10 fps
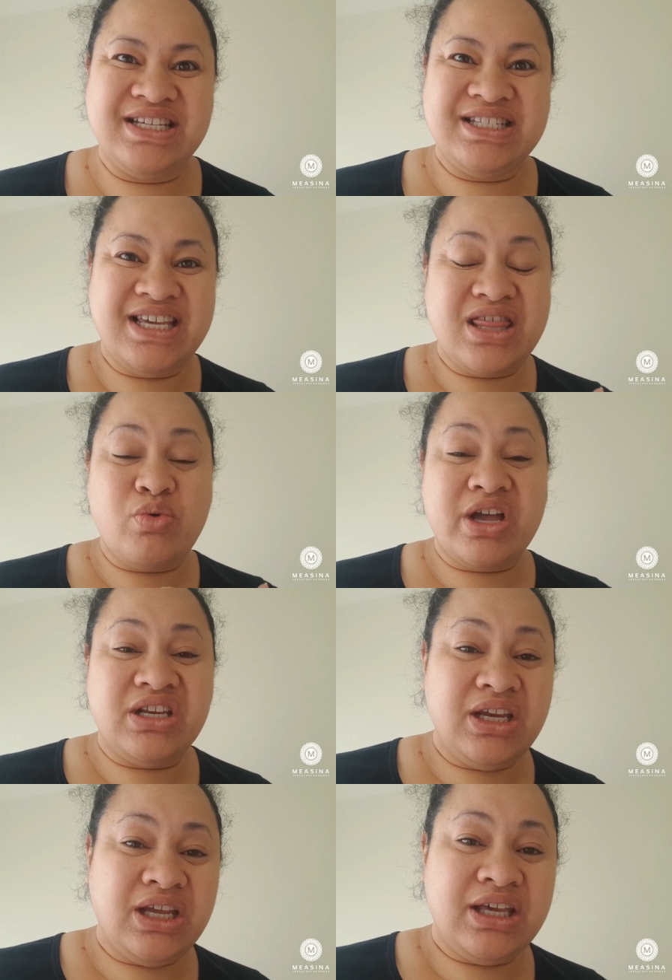teeth
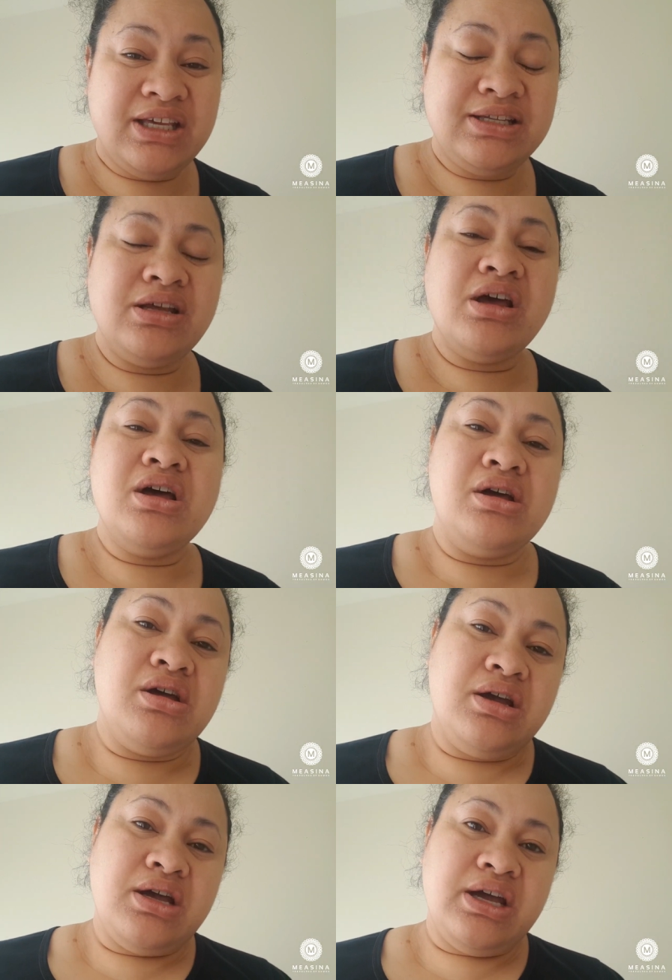whitening kit,
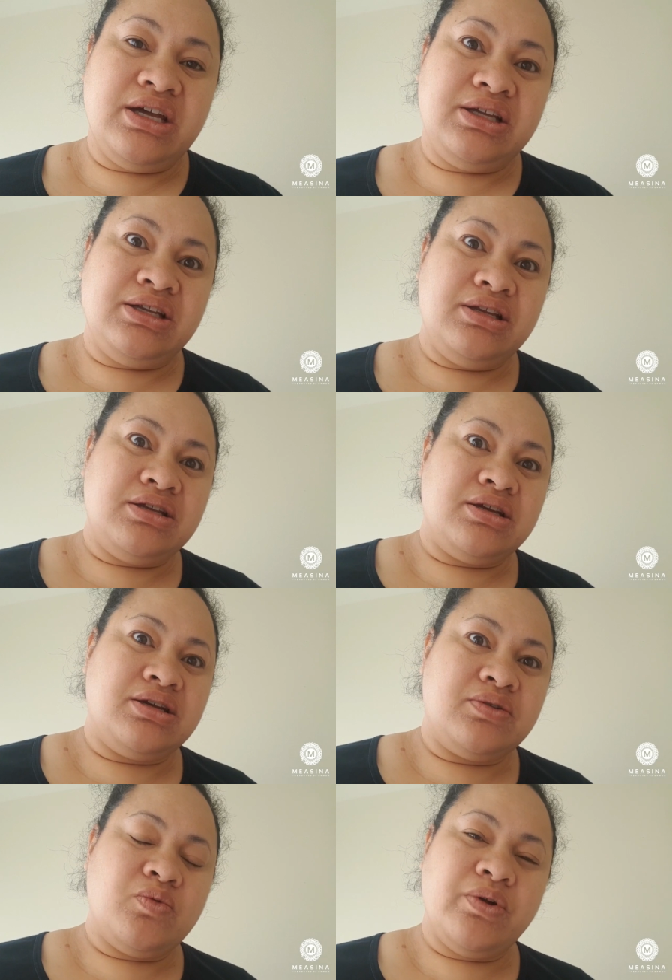and
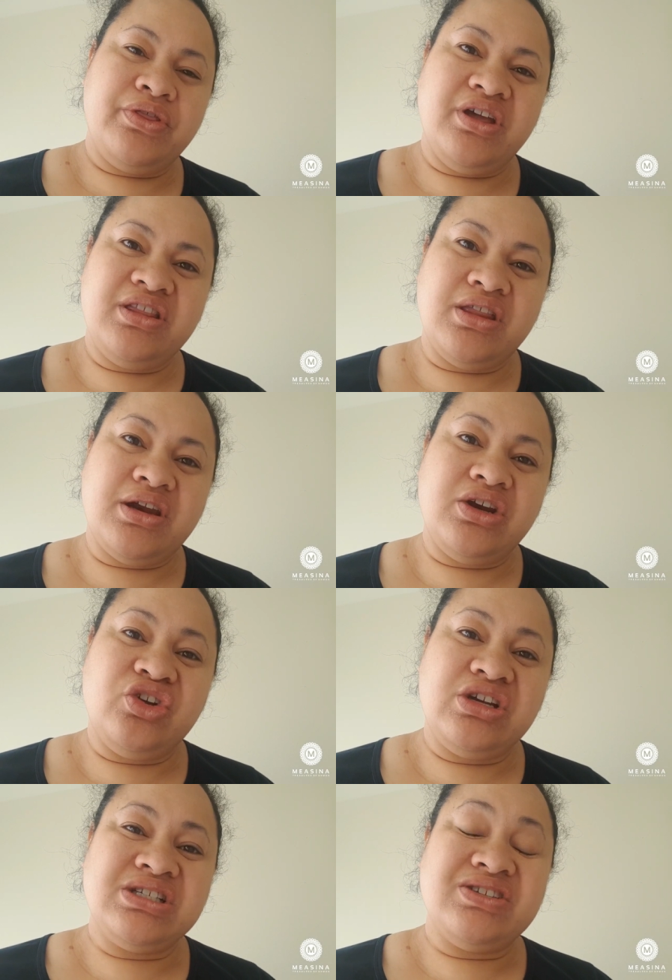one thing that I
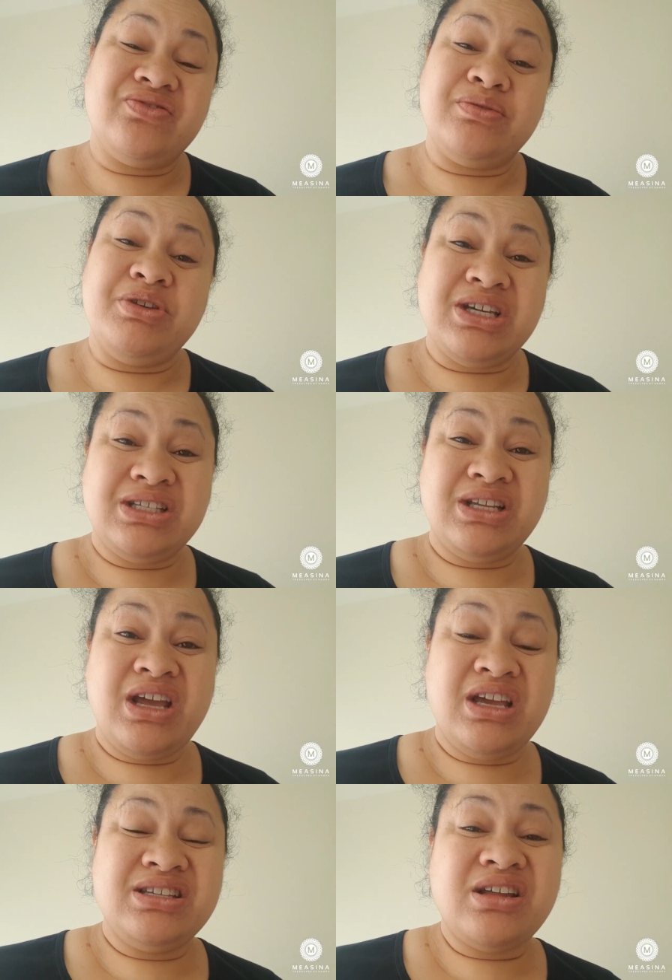noticed from
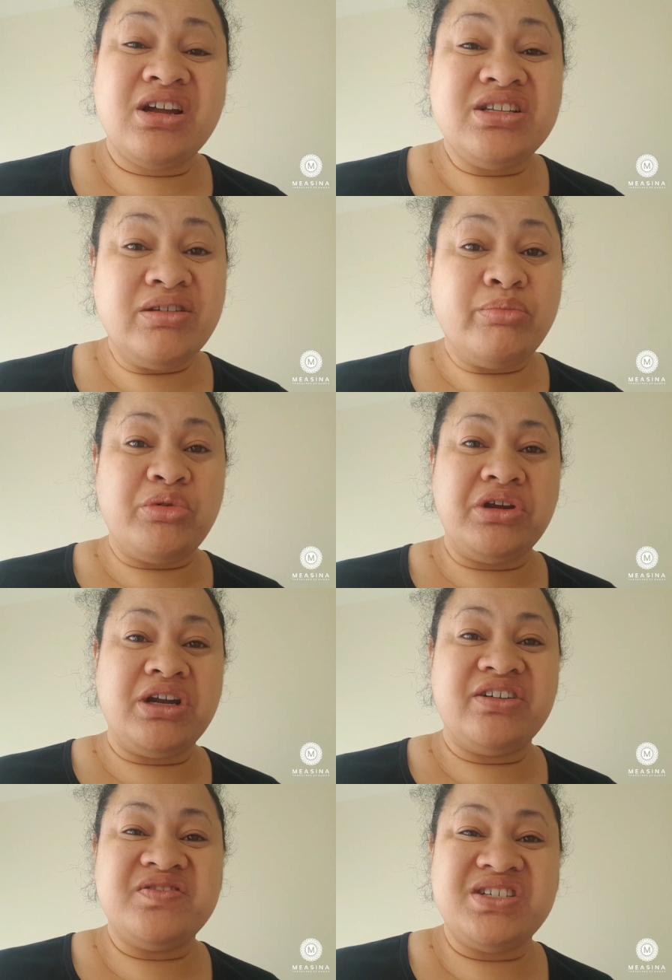yesterday is that I didn't put
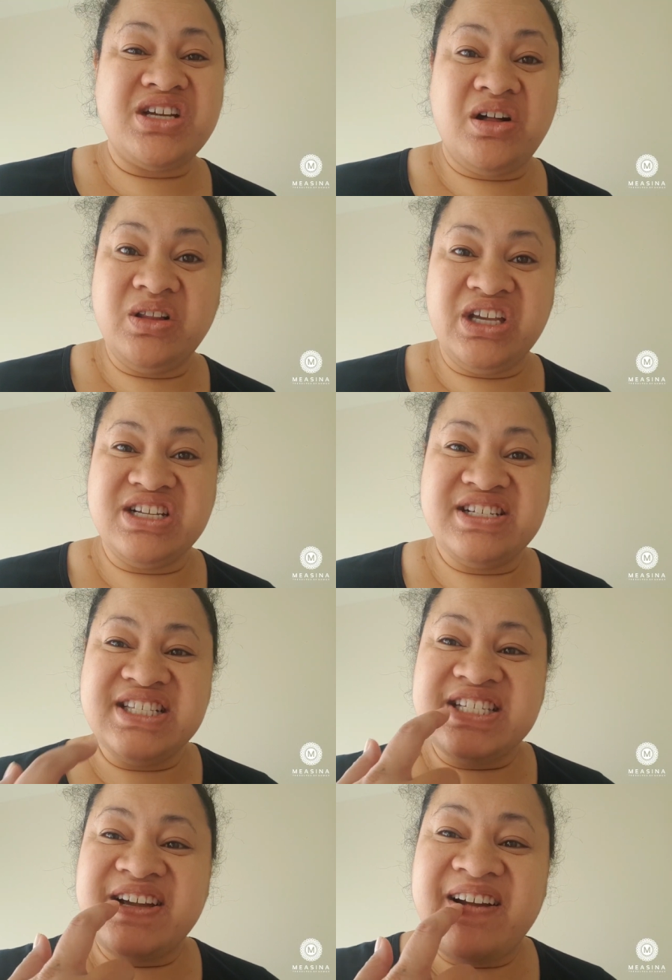enough gel in, and
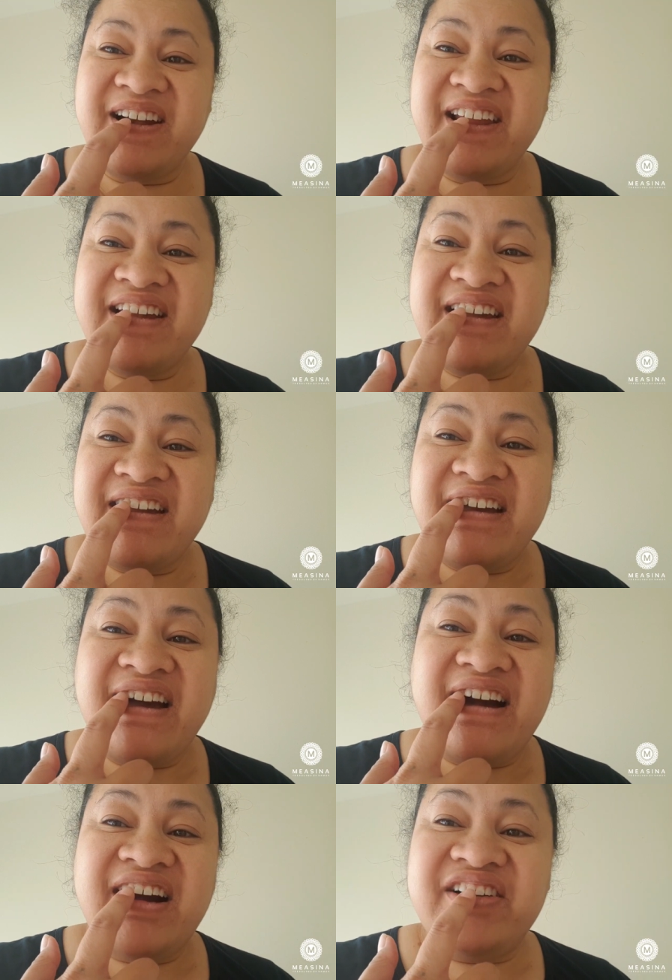so only
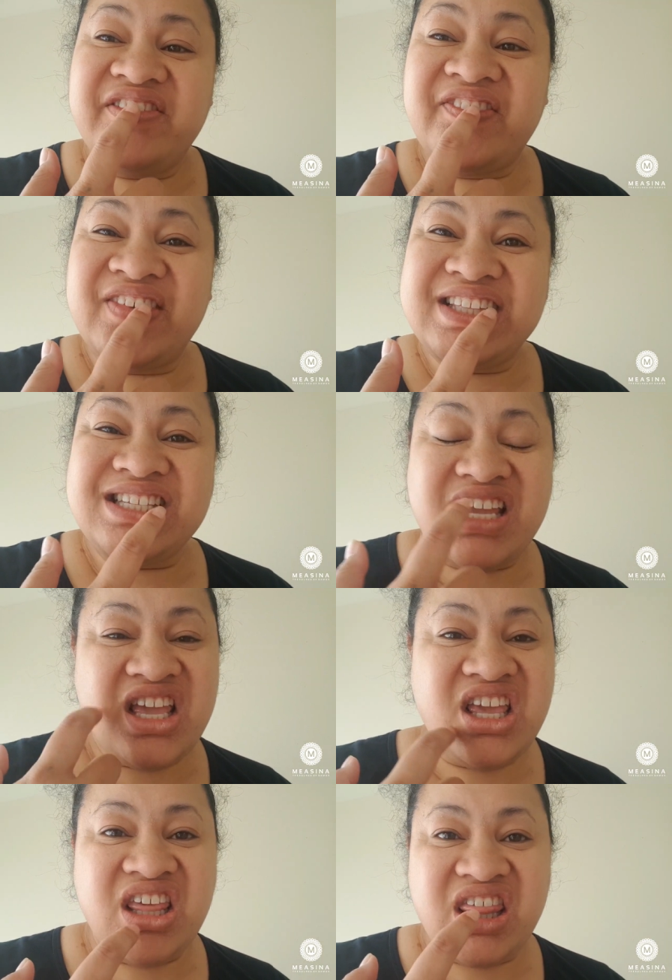half of my
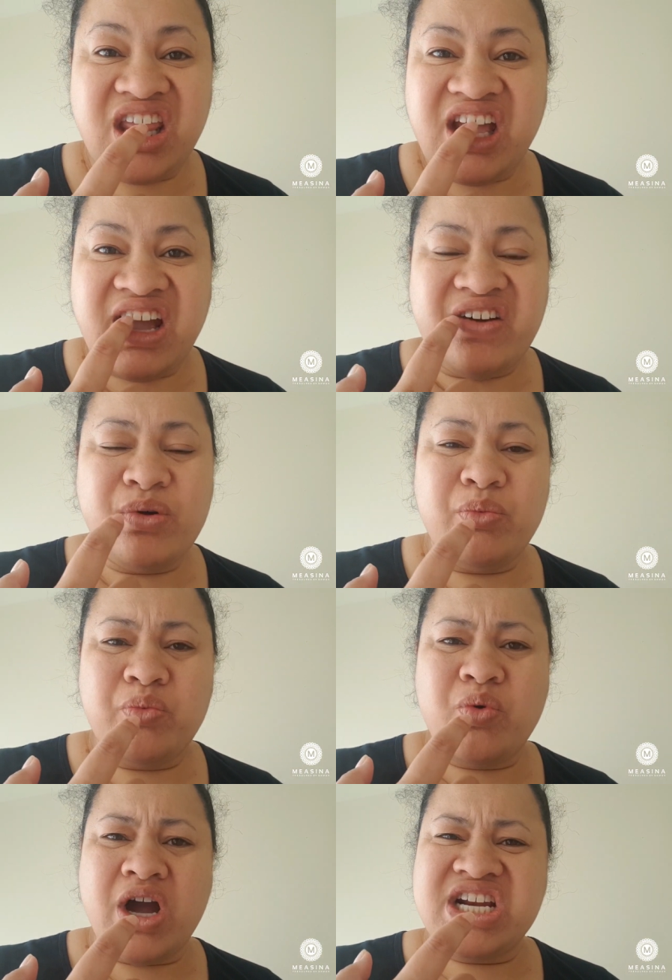teeth went
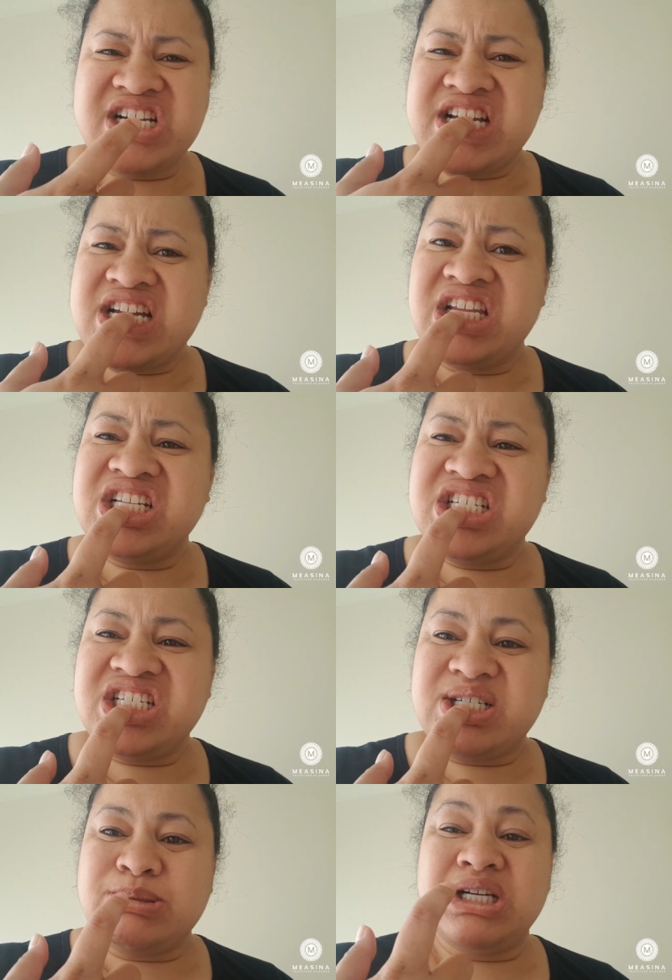white, and I
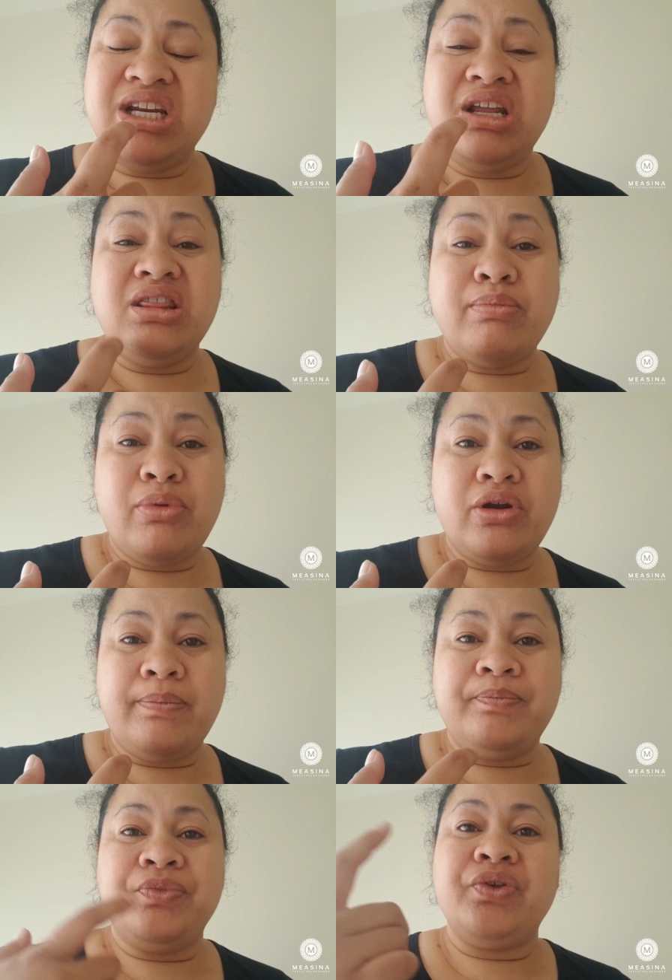didn't put any in the
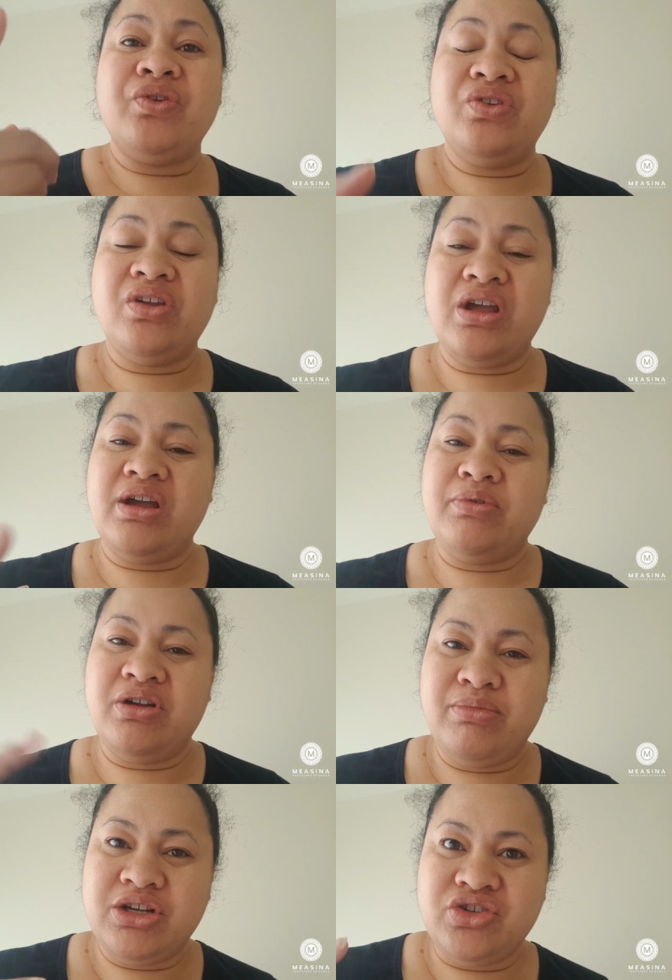bottom. So today I'm going
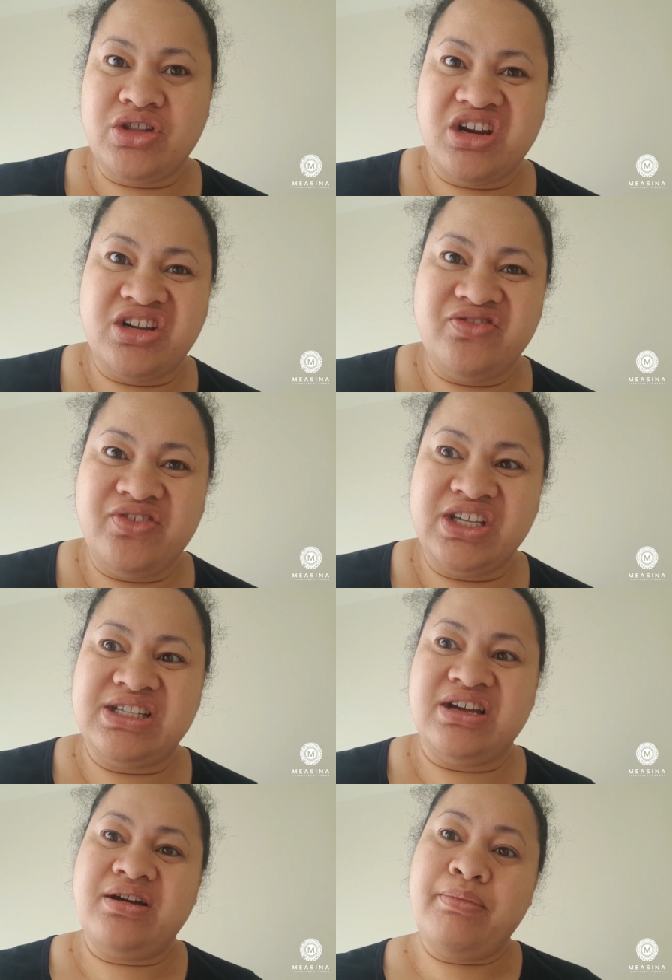to make sure that I fix
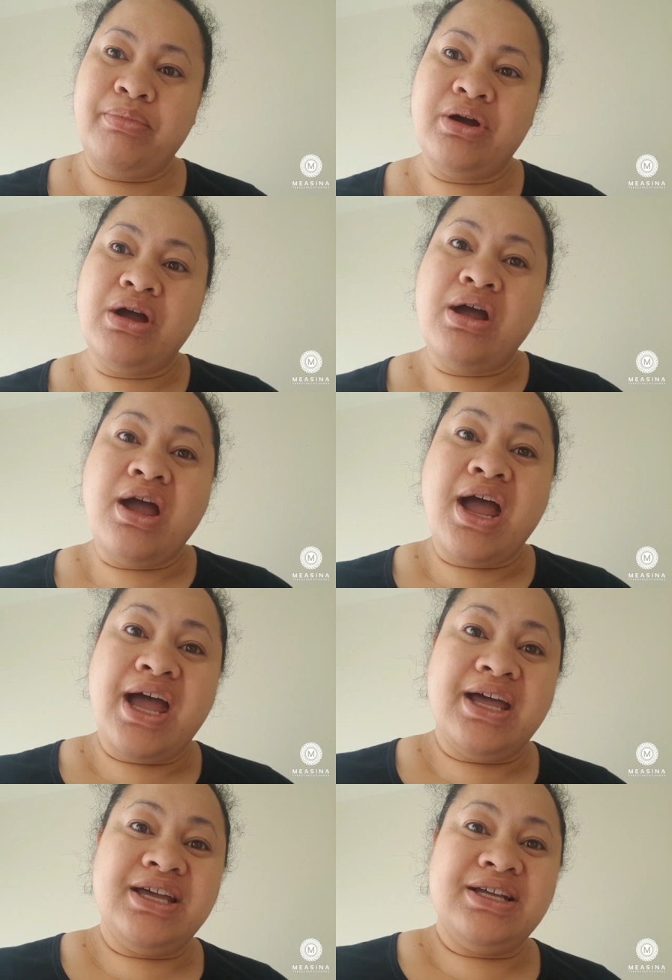that,
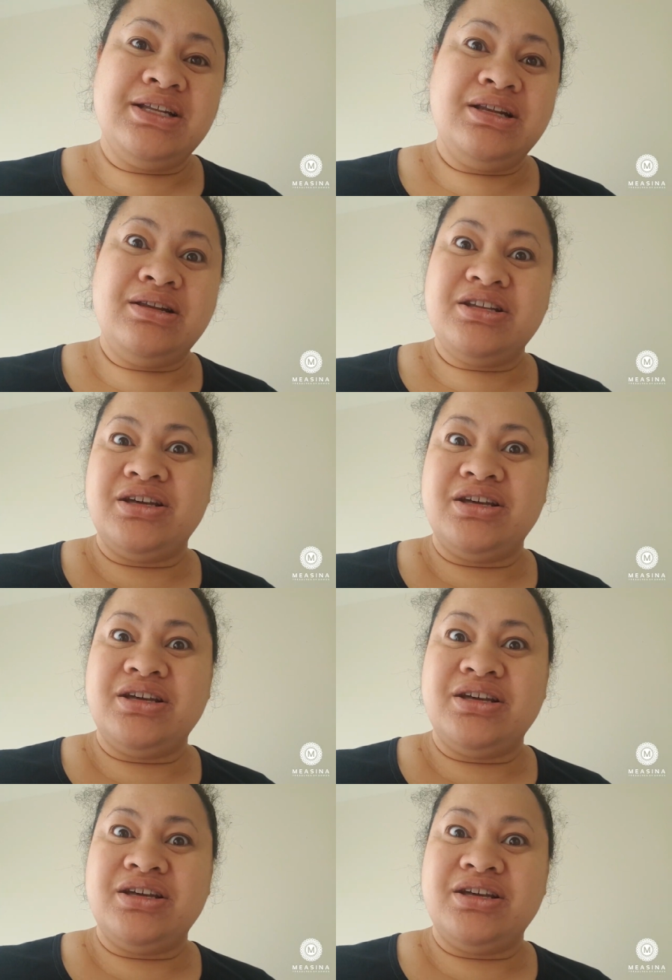and